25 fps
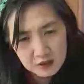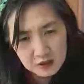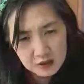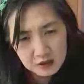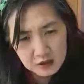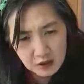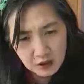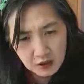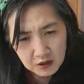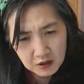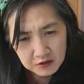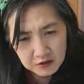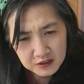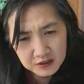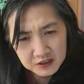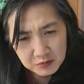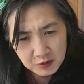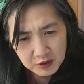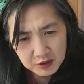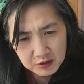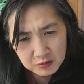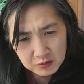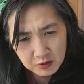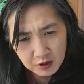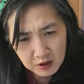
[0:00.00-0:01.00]
call things
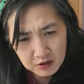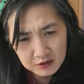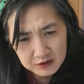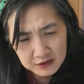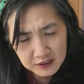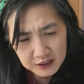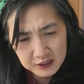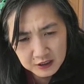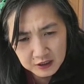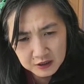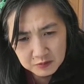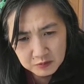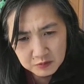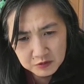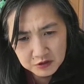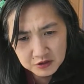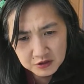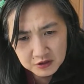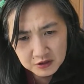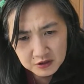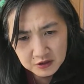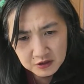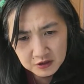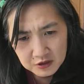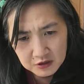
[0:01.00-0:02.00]
by wrong names.
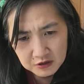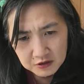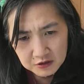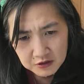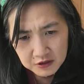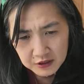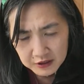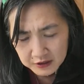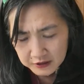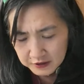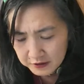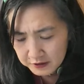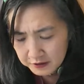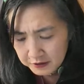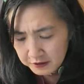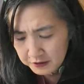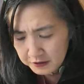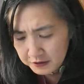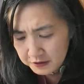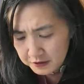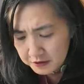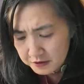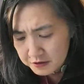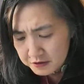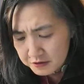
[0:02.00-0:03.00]
Okay,
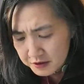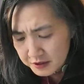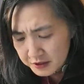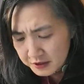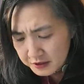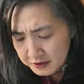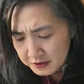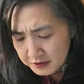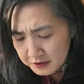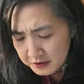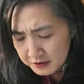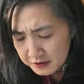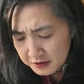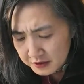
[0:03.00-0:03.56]
all right.